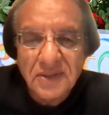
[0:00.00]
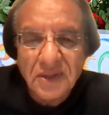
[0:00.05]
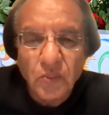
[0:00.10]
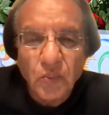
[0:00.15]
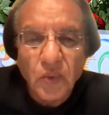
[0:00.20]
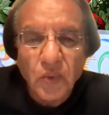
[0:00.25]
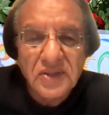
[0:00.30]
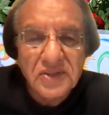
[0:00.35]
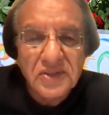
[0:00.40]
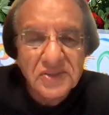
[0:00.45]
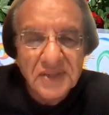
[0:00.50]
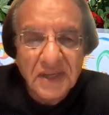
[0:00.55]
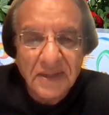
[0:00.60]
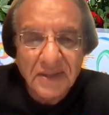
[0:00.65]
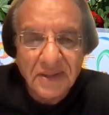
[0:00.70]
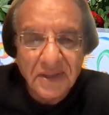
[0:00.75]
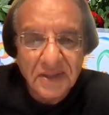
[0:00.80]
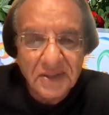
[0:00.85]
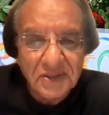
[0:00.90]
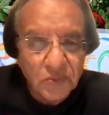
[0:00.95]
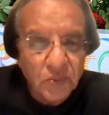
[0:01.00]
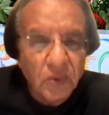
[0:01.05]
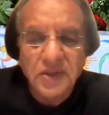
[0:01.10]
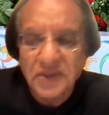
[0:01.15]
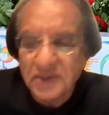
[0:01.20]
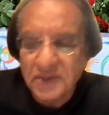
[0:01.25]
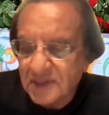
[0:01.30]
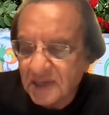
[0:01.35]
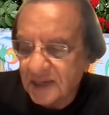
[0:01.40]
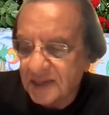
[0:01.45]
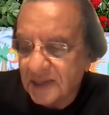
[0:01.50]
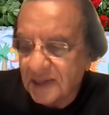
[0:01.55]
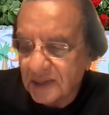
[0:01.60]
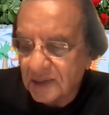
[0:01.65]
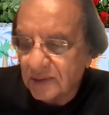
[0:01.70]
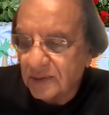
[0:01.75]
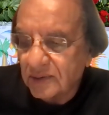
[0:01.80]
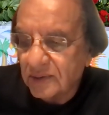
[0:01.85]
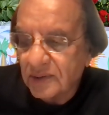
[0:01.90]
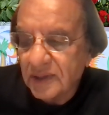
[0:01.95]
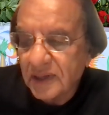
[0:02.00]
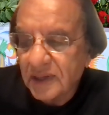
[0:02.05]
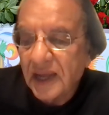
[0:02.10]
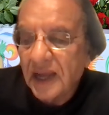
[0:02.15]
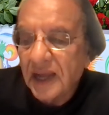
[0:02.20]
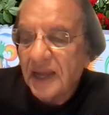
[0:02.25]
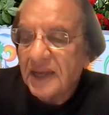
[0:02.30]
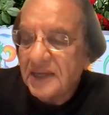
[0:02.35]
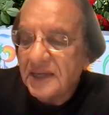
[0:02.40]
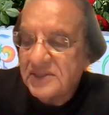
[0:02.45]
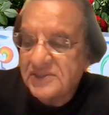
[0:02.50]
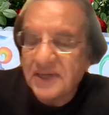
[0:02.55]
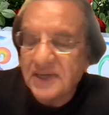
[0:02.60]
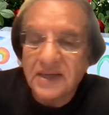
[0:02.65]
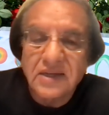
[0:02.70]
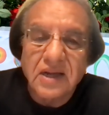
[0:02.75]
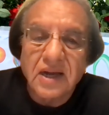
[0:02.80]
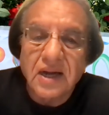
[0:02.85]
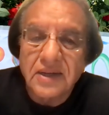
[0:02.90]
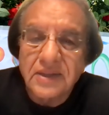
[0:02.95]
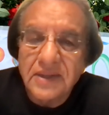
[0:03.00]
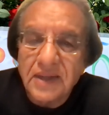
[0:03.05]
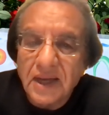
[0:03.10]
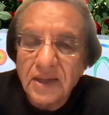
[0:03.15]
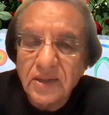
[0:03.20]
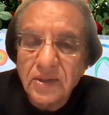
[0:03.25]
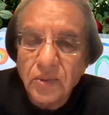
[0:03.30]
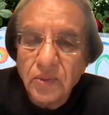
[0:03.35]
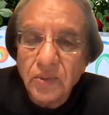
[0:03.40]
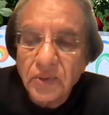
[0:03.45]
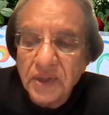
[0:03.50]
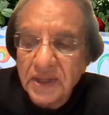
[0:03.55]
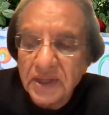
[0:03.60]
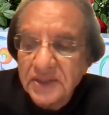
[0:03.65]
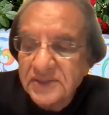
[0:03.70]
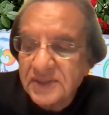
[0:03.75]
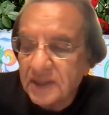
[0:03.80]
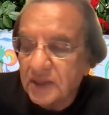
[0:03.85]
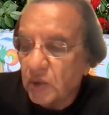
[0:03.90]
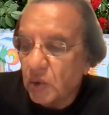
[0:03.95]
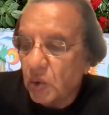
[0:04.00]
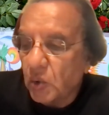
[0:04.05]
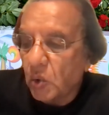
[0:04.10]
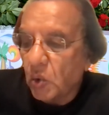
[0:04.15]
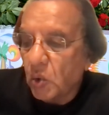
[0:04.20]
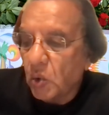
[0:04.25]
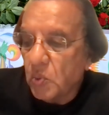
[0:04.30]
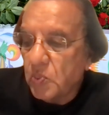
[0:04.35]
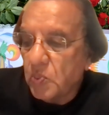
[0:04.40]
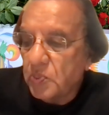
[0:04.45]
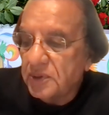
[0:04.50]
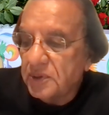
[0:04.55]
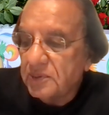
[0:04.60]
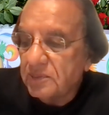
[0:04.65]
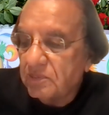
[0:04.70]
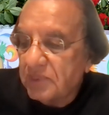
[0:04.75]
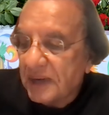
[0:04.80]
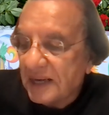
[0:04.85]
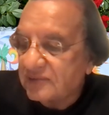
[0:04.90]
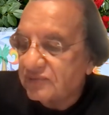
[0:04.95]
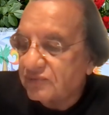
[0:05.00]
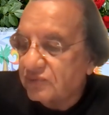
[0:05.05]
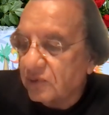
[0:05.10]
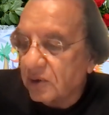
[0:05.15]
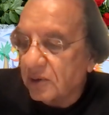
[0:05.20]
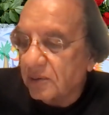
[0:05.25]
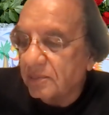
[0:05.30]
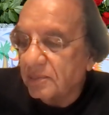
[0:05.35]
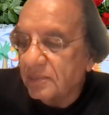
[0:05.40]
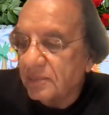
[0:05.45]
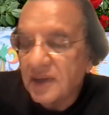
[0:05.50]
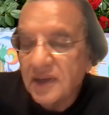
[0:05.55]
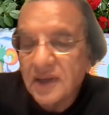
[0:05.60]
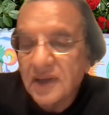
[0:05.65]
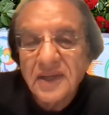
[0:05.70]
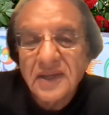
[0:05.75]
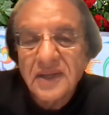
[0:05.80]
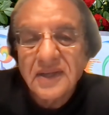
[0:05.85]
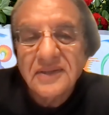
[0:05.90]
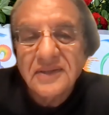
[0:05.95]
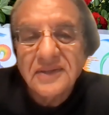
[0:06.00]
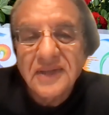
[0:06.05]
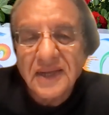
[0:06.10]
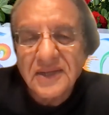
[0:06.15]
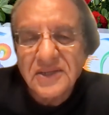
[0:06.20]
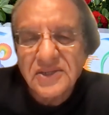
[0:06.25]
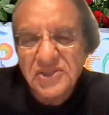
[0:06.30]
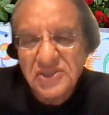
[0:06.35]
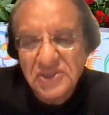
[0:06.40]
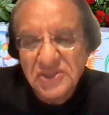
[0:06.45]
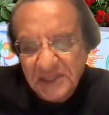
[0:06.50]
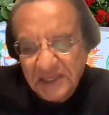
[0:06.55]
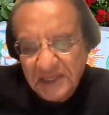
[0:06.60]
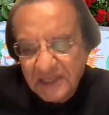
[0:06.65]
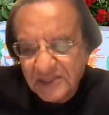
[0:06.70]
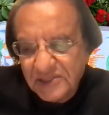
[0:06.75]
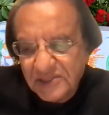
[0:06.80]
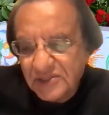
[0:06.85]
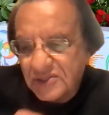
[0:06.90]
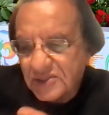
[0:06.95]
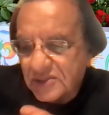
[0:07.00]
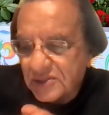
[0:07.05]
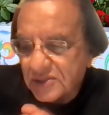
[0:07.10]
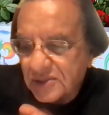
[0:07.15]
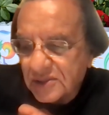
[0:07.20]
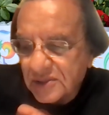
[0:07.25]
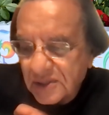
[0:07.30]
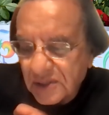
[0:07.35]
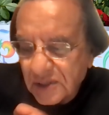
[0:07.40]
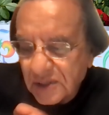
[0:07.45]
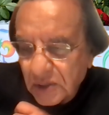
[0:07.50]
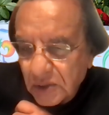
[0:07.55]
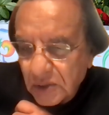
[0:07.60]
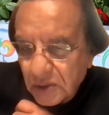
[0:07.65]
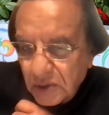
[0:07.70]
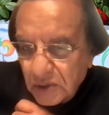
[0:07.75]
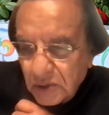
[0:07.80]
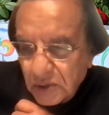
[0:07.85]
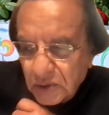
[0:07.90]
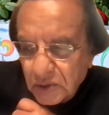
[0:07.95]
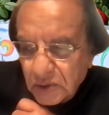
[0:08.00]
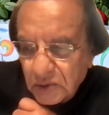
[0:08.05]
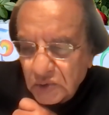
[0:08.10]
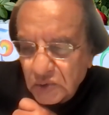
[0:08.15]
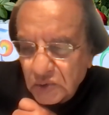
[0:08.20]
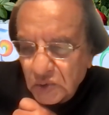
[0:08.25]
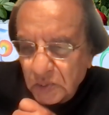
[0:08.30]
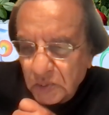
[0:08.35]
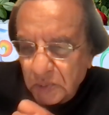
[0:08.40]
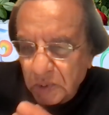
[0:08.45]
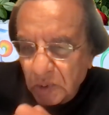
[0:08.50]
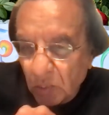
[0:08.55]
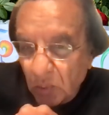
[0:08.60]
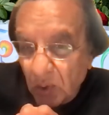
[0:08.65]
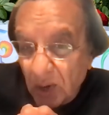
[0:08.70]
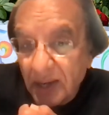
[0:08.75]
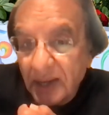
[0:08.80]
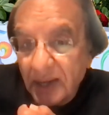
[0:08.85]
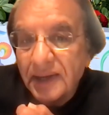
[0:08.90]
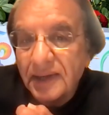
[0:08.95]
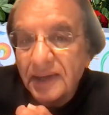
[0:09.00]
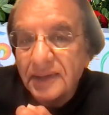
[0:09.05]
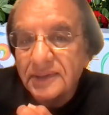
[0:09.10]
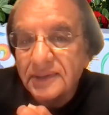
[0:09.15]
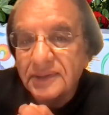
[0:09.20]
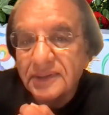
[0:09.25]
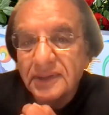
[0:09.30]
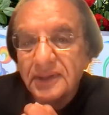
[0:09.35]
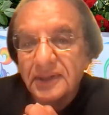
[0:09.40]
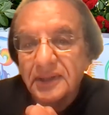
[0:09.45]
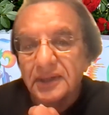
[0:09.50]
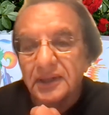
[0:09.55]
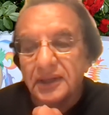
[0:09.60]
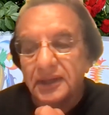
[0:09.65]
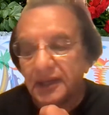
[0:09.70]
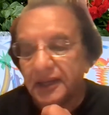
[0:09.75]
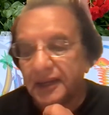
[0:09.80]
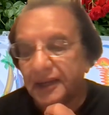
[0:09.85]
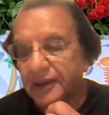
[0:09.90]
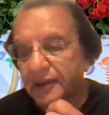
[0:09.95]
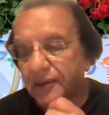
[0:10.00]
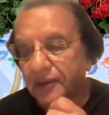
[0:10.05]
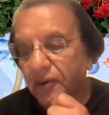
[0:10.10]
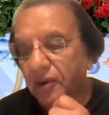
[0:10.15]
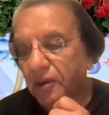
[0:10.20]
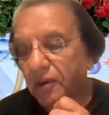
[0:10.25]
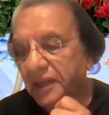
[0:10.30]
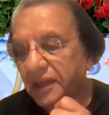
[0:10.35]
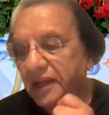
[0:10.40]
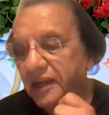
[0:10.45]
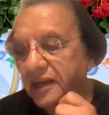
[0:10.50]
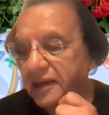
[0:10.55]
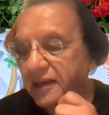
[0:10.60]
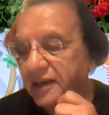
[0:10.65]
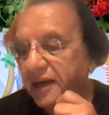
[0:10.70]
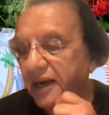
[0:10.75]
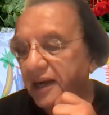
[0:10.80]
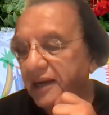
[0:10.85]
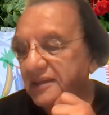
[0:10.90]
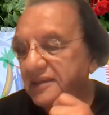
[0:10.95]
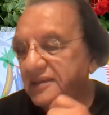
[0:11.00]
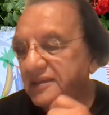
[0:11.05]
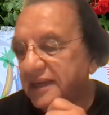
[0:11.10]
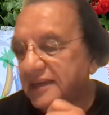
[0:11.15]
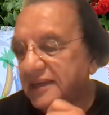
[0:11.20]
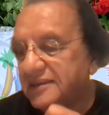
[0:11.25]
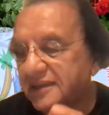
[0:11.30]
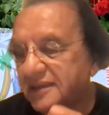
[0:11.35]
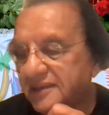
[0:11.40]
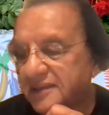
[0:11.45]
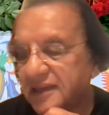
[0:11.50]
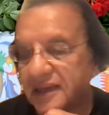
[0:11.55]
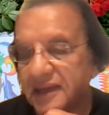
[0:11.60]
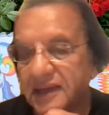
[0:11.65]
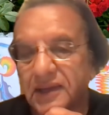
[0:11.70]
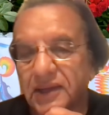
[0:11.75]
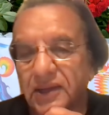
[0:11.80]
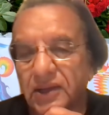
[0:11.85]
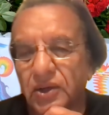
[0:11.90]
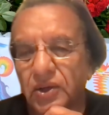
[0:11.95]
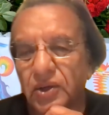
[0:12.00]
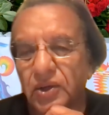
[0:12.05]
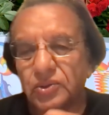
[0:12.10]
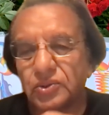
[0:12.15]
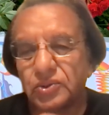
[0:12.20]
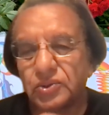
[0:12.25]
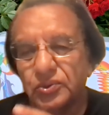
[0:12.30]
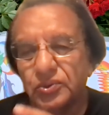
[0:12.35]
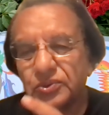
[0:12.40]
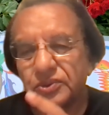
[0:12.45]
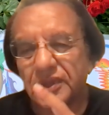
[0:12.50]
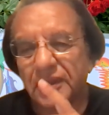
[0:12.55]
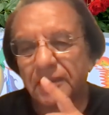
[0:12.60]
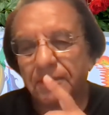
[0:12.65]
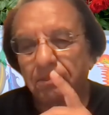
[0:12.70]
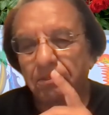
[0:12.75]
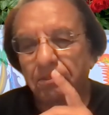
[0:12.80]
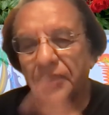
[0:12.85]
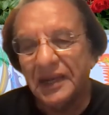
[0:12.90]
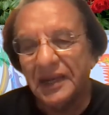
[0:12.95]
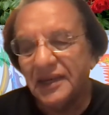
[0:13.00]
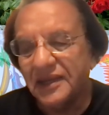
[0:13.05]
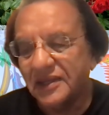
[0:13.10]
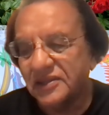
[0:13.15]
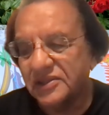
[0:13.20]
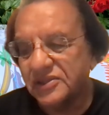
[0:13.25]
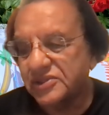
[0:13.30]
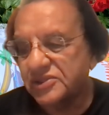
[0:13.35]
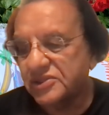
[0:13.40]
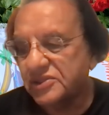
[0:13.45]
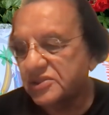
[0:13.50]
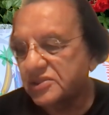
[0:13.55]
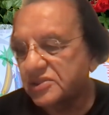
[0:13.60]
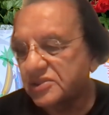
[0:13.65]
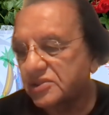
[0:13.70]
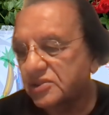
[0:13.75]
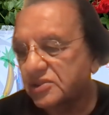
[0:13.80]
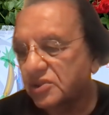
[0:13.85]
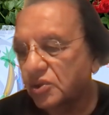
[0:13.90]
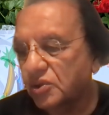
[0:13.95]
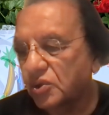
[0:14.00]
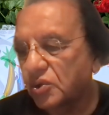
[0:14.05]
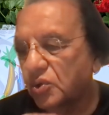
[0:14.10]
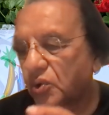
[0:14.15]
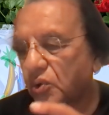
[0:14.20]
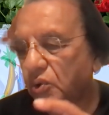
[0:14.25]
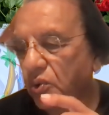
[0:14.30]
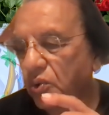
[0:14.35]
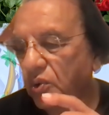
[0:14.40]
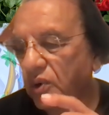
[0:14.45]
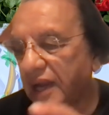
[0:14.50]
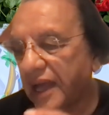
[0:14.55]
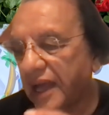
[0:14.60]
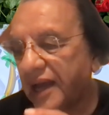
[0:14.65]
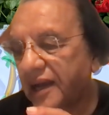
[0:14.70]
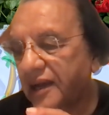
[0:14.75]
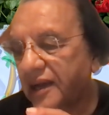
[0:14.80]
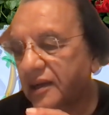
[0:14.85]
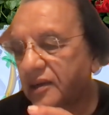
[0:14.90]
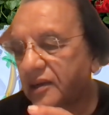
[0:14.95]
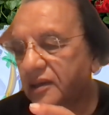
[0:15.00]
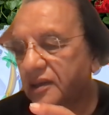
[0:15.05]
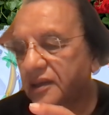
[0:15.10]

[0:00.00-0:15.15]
in one sentence, what is Cardano? He said, Cardano is an open platform that seeks to provide economic identity to the billions who lack